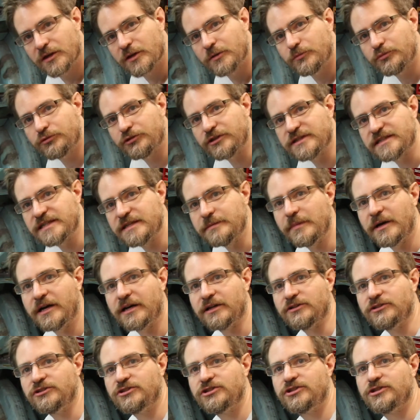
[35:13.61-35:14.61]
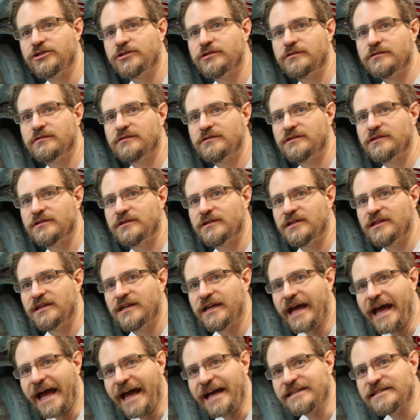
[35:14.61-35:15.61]
pretty much
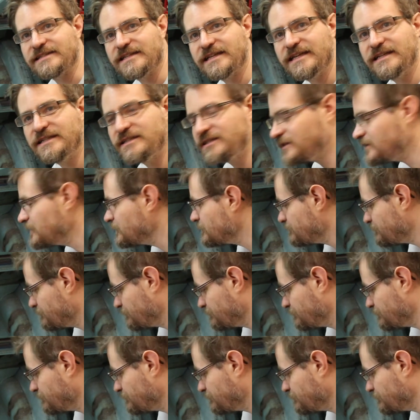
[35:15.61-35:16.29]
as is.